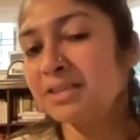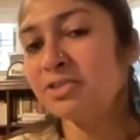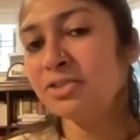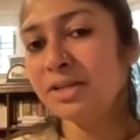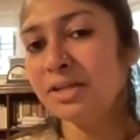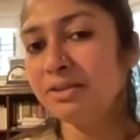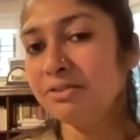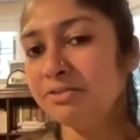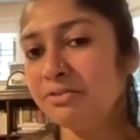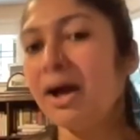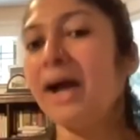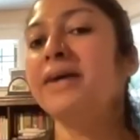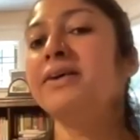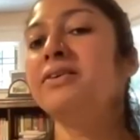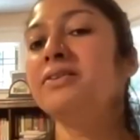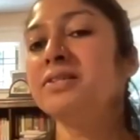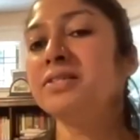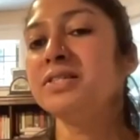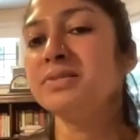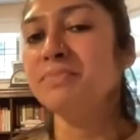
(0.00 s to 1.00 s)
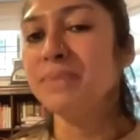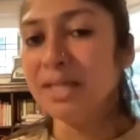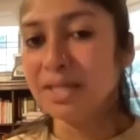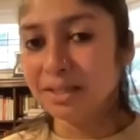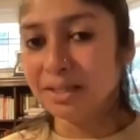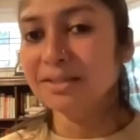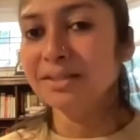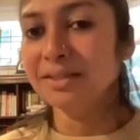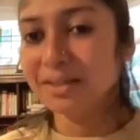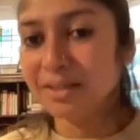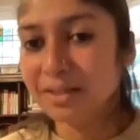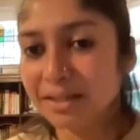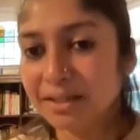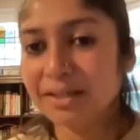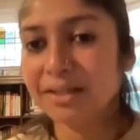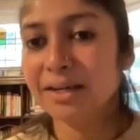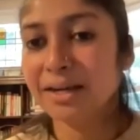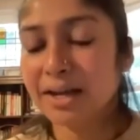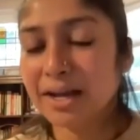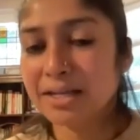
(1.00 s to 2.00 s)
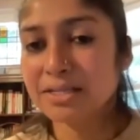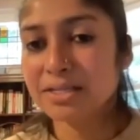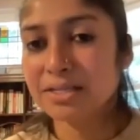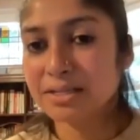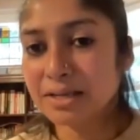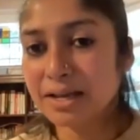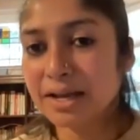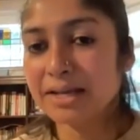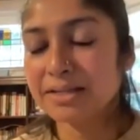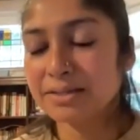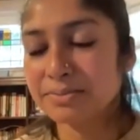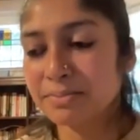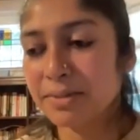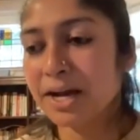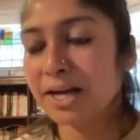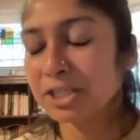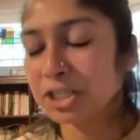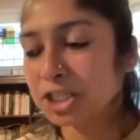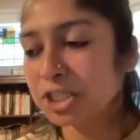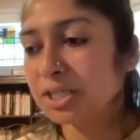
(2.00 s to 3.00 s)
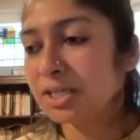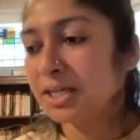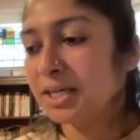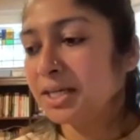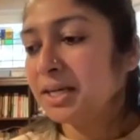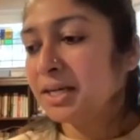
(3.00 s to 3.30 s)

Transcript: really fires me as much.